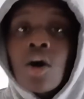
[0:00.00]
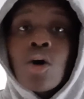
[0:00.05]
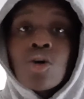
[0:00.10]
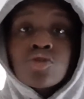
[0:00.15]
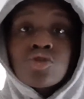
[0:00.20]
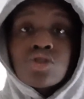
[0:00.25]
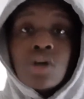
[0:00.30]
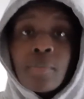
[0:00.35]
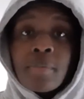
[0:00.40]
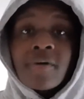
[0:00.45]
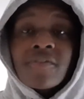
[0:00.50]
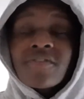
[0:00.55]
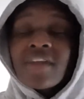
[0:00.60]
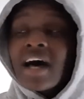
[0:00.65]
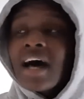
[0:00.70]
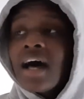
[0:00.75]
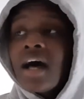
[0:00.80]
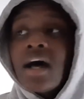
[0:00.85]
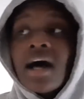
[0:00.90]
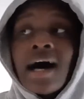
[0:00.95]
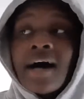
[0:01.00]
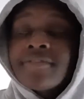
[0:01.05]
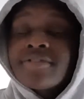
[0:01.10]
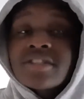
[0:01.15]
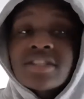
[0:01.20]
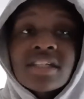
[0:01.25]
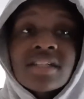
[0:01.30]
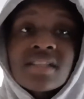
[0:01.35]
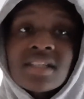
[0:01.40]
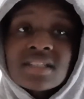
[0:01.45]
On top of that, I've
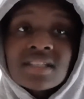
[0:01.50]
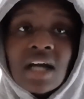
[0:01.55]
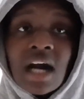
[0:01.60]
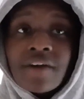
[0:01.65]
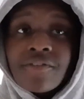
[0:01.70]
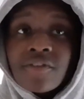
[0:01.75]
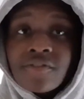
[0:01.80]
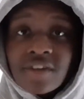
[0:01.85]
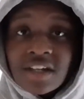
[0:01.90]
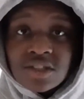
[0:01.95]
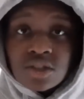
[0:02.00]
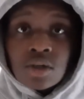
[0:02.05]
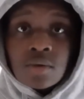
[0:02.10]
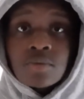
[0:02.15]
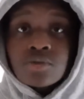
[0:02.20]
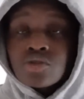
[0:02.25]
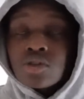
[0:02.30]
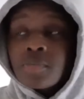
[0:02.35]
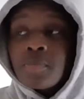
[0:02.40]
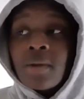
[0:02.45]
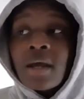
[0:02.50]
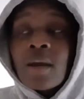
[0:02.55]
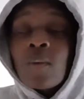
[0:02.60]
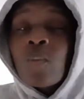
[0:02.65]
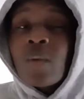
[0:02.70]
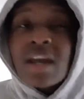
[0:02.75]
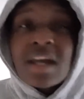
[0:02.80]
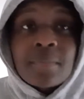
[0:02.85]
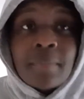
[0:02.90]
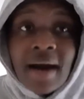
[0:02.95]
seen this guy for Atletico Madrid play
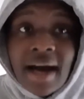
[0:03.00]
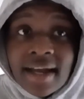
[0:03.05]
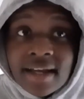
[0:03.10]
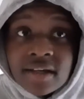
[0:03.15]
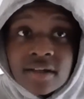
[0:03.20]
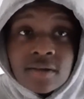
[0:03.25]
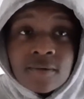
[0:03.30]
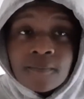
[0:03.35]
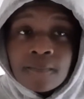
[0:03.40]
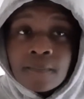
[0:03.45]
wing back.